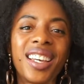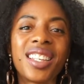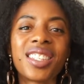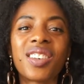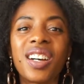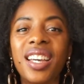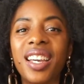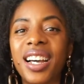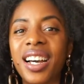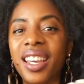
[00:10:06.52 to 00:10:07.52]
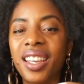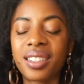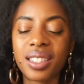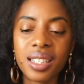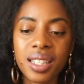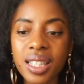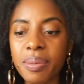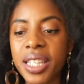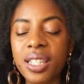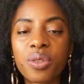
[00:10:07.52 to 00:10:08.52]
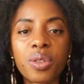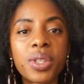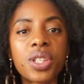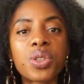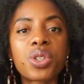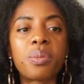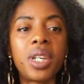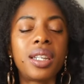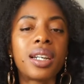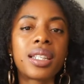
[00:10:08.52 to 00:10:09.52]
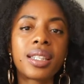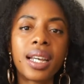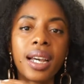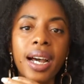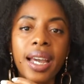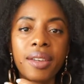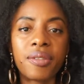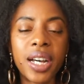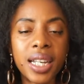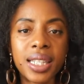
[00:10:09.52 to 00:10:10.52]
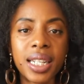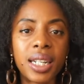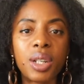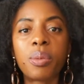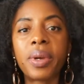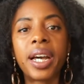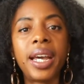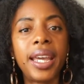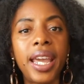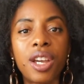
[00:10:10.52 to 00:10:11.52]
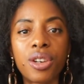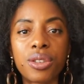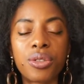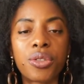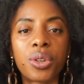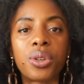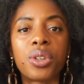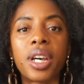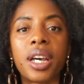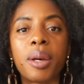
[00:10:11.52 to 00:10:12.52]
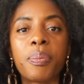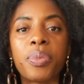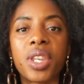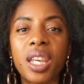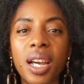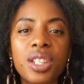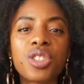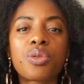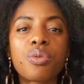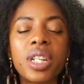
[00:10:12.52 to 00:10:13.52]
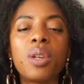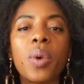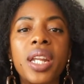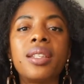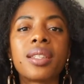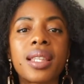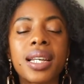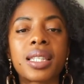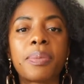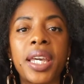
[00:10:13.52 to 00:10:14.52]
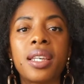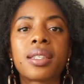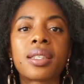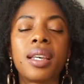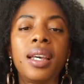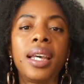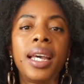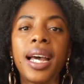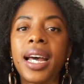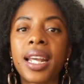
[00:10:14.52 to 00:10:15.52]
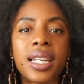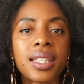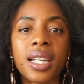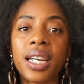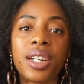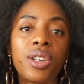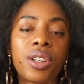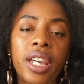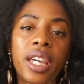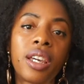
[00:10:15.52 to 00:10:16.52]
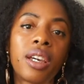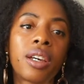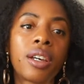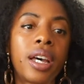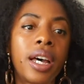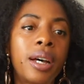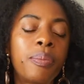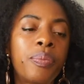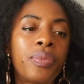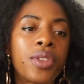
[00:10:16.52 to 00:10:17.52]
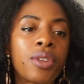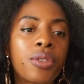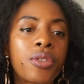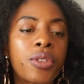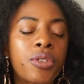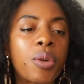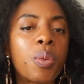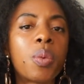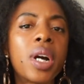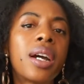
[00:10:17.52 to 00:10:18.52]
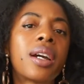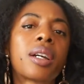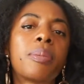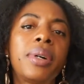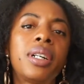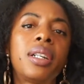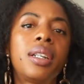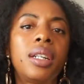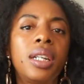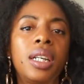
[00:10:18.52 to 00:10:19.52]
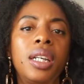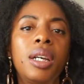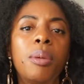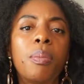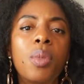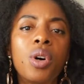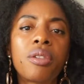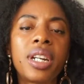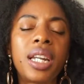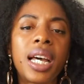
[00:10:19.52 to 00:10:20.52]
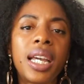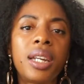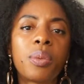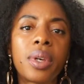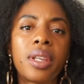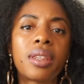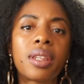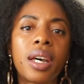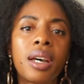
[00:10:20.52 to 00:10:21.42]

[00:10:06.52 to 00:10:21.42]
So I distanced myself from social media. I fasted a little bit. I ate good food. I just really went into that space. And I started looking for work, but more in line with